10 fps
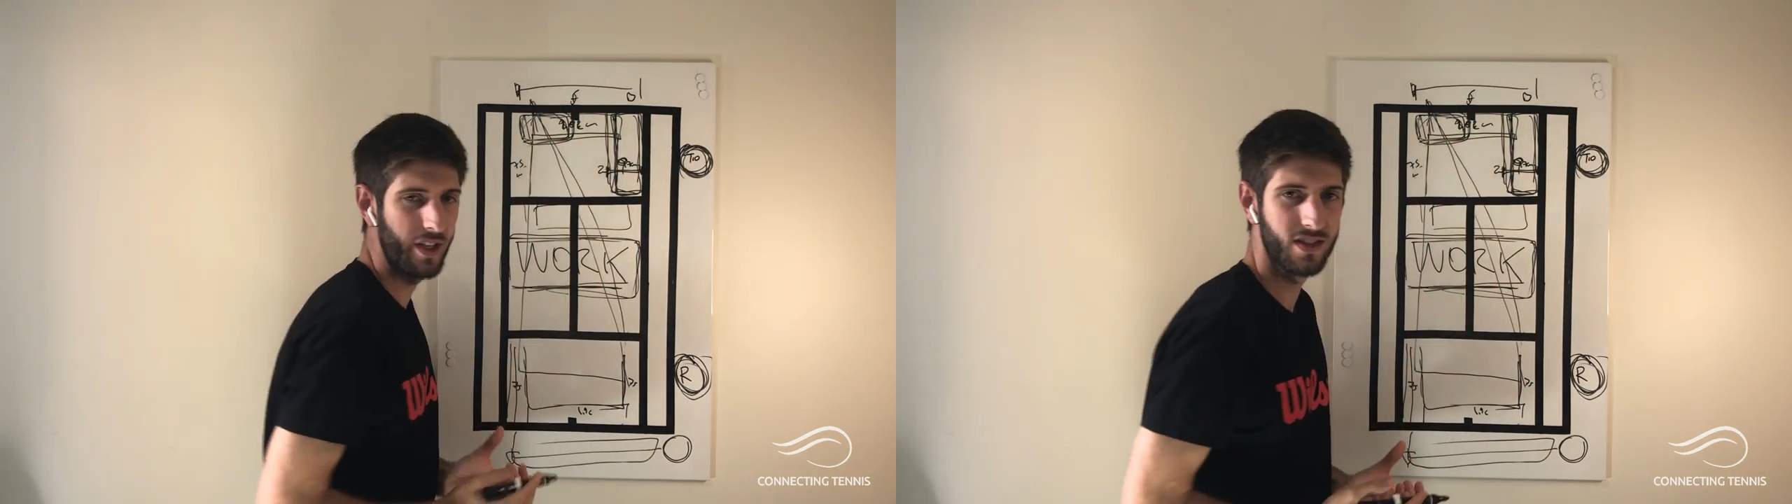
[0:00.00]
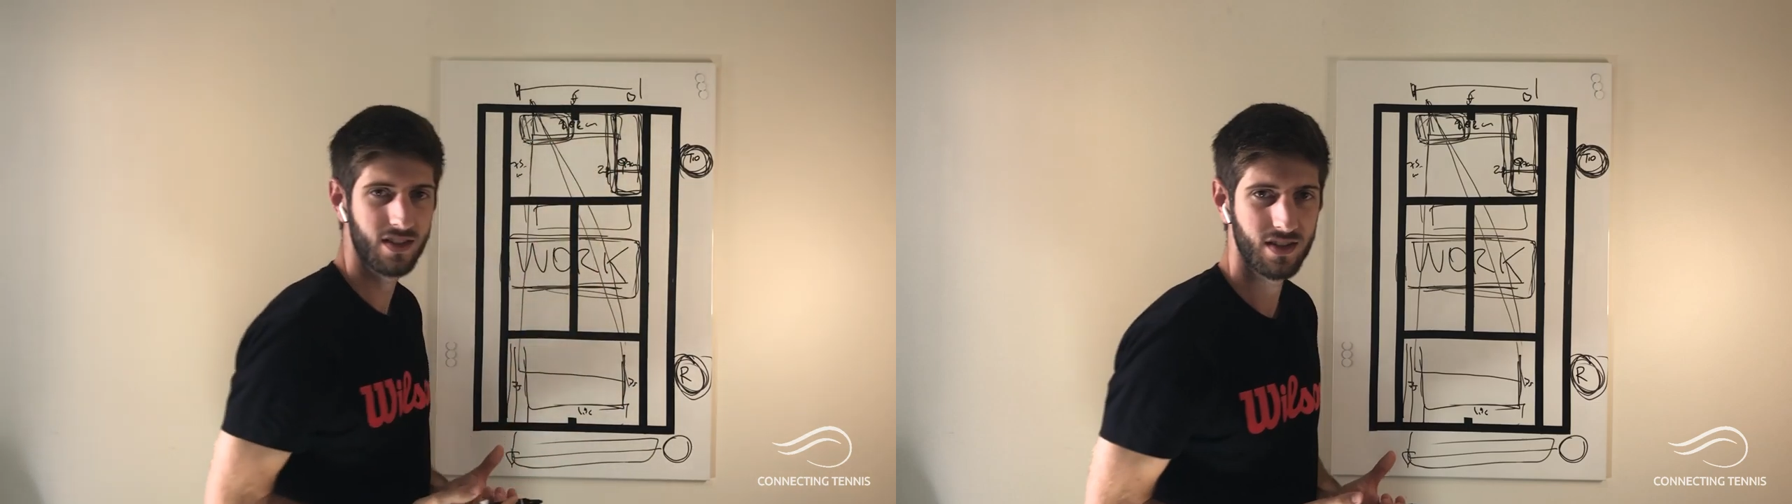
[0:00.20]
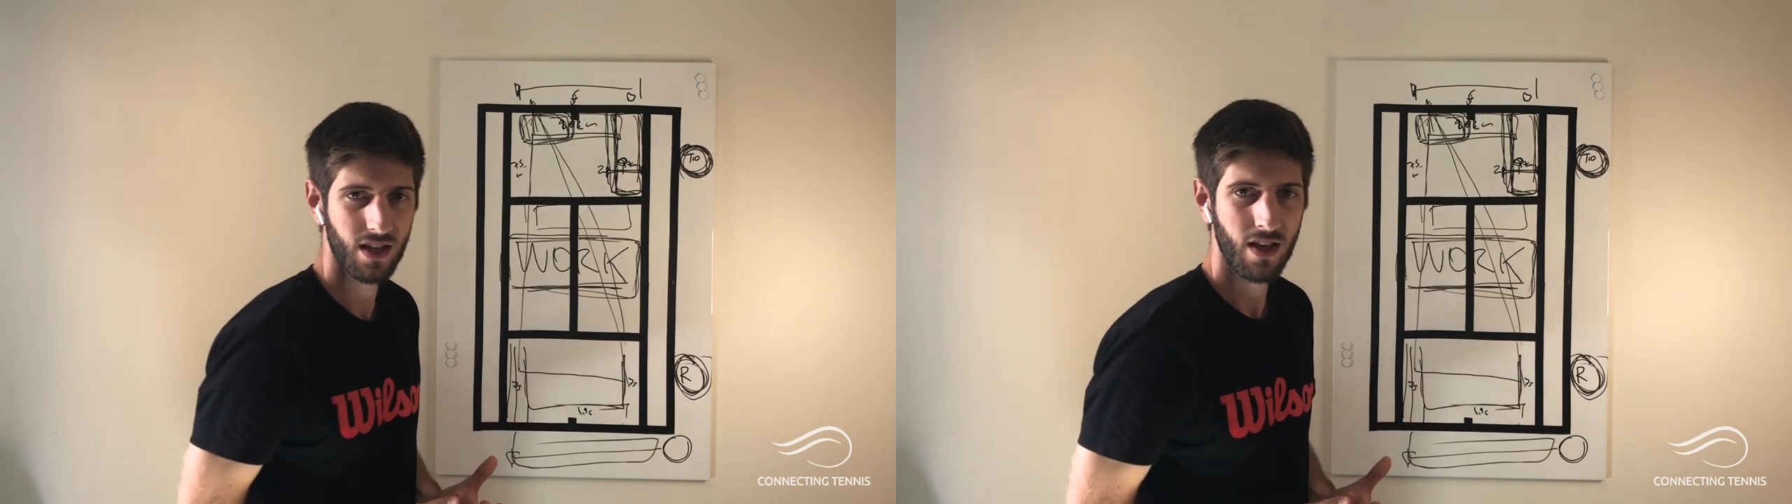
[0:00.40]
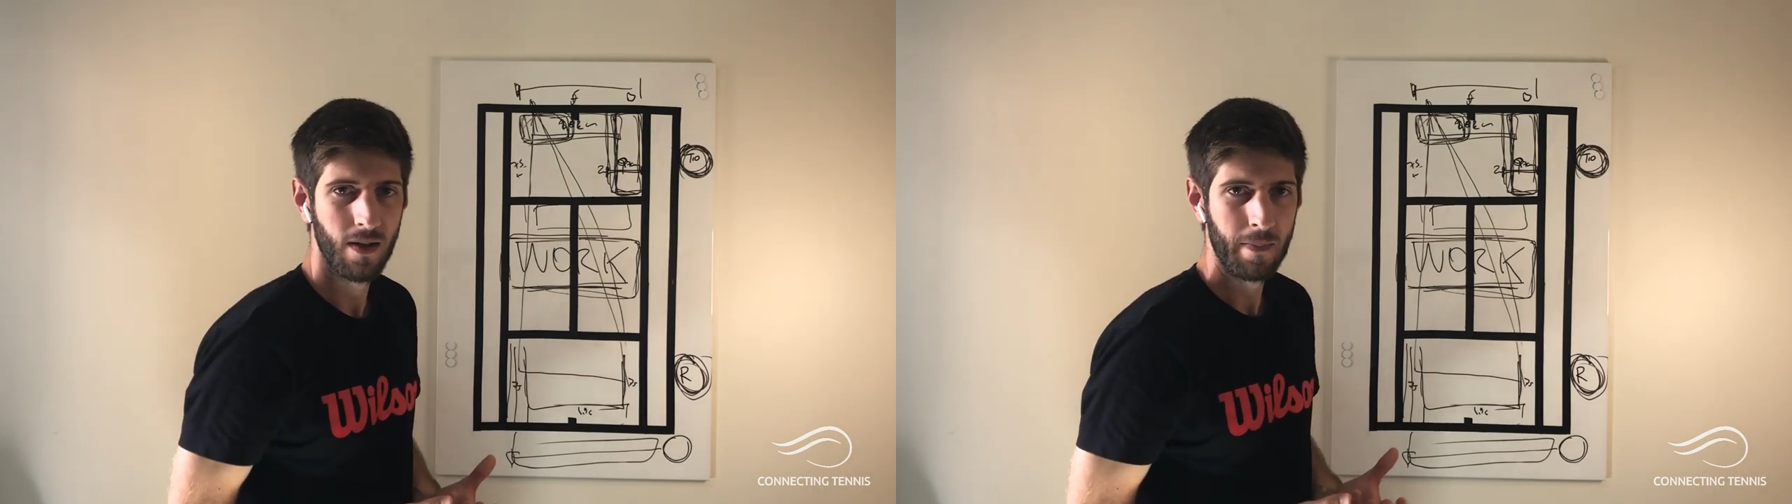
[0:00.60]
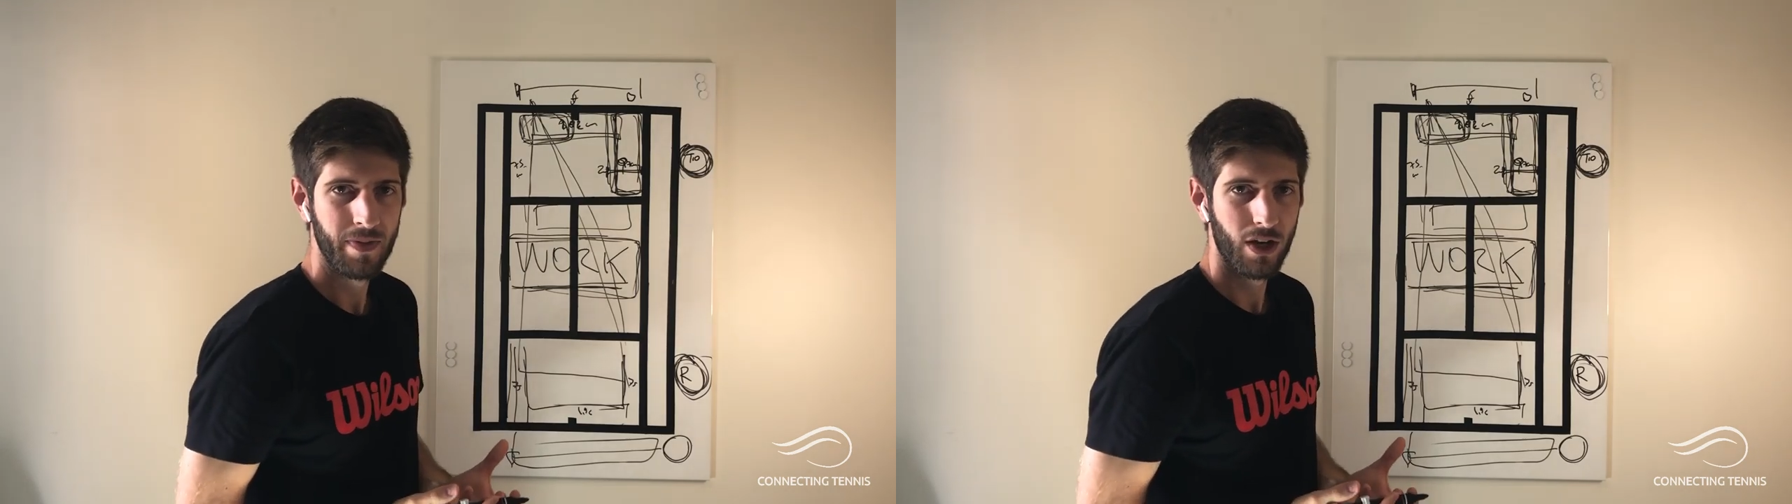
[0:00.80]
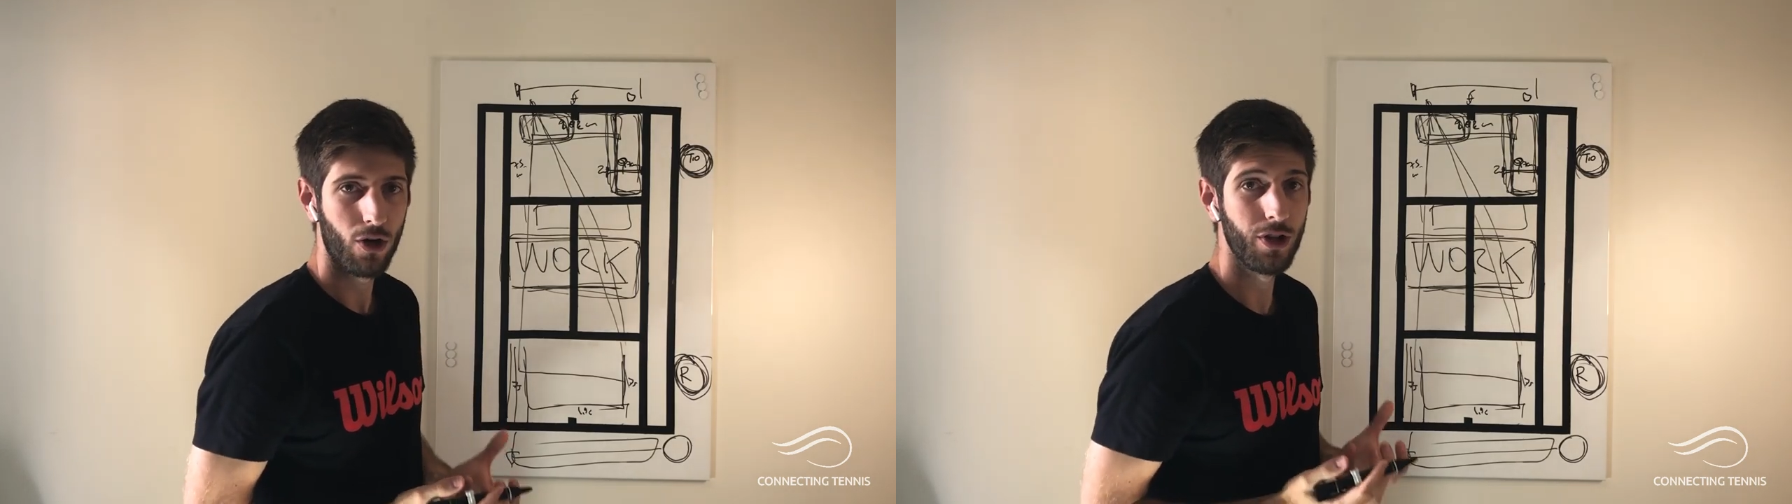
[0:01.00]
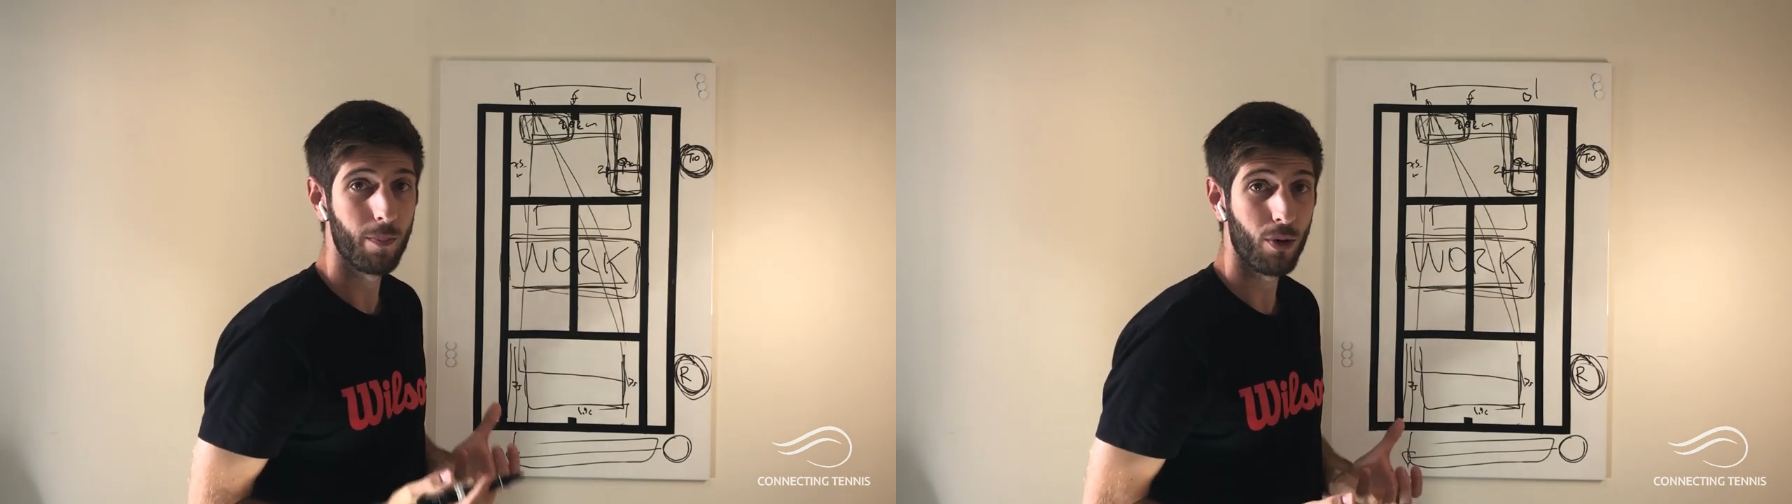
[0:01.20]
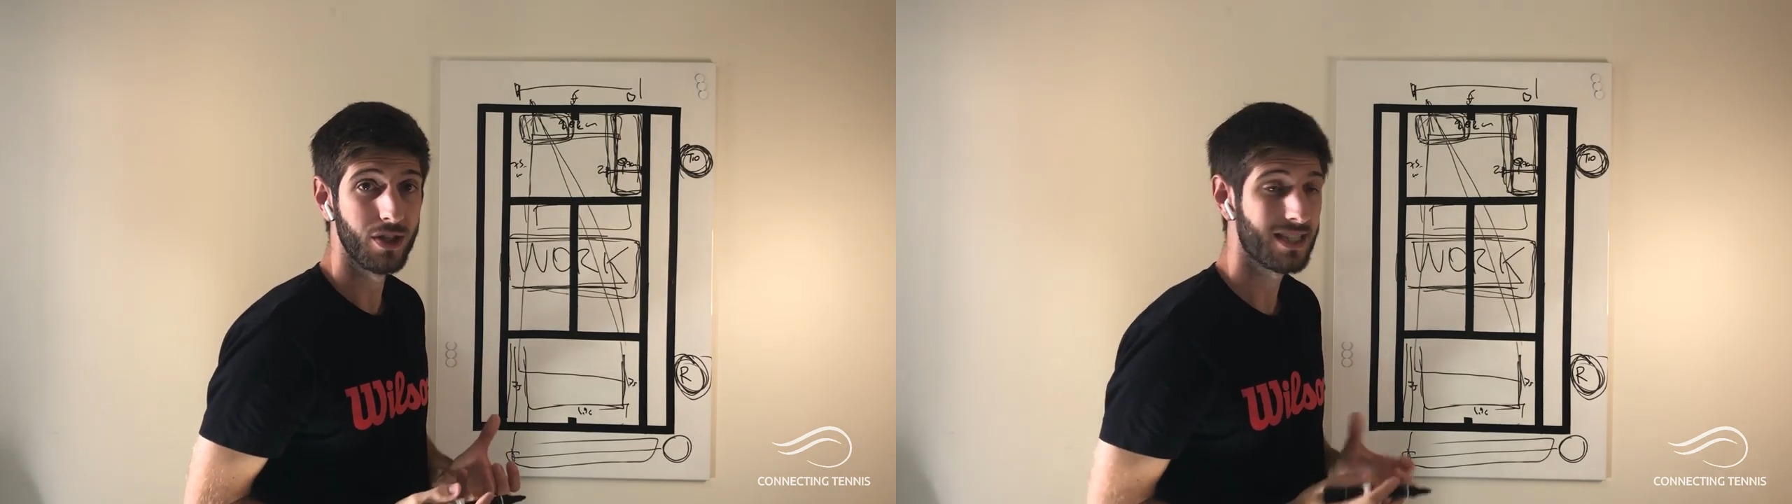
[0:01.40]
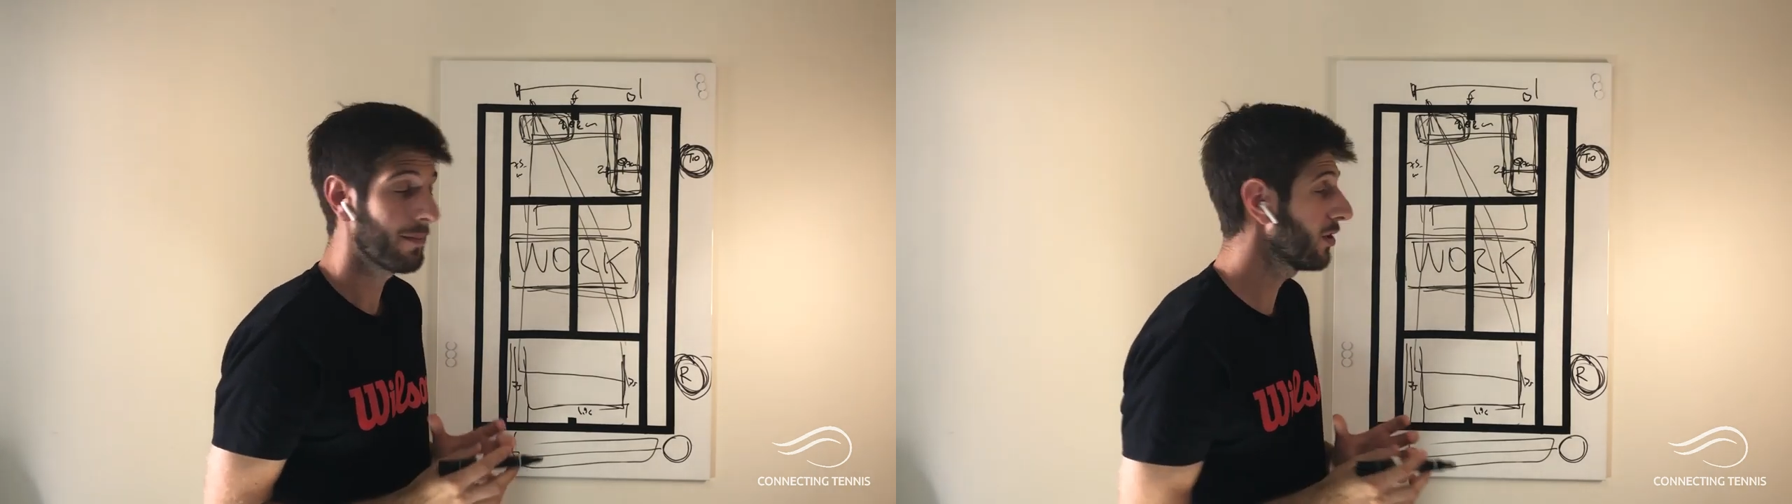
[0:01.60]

risks on the points.